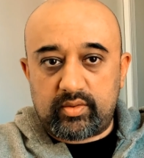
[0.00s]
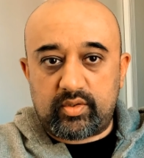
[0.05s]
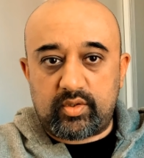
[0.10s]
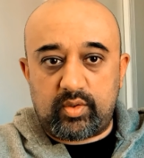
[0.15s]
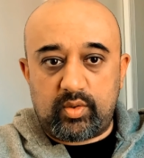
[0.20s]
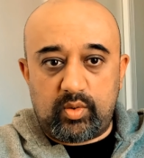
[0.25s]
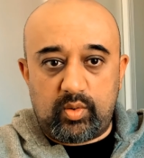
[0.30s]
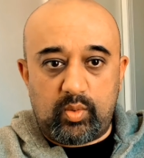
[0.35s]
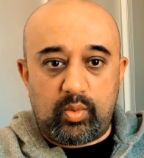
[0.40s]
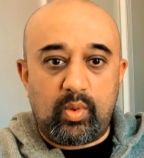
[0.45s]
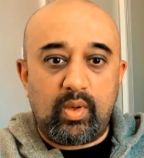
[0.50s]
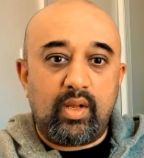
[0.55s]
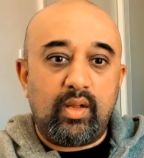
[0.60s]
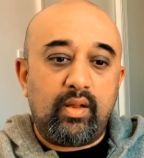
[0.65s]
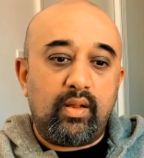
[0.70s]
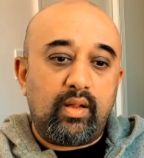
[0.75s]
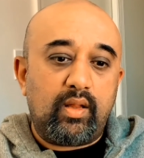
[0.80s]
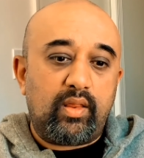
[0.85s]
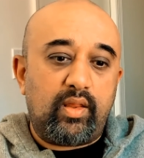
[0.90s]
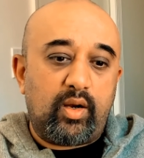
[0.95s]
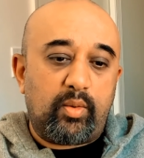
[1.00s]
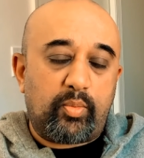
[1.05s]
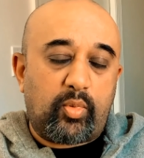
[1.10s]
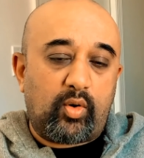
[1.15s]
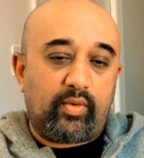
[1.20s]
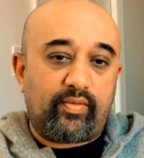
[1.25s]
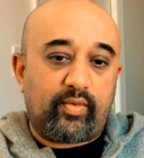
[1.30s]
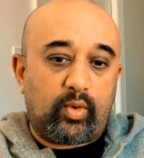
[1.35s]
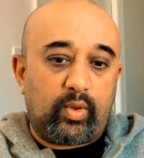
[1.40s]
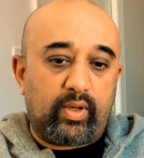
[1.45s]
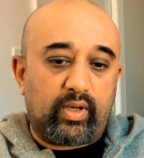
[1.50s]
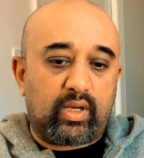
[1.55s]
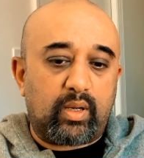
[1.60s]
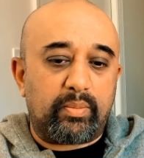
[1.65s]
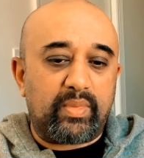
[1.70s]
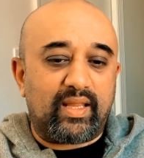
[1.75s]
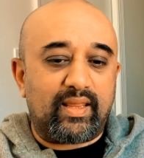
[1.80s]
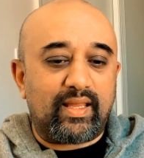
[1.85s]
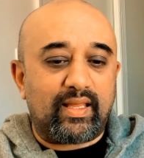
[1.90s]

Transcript: to their portfolio company.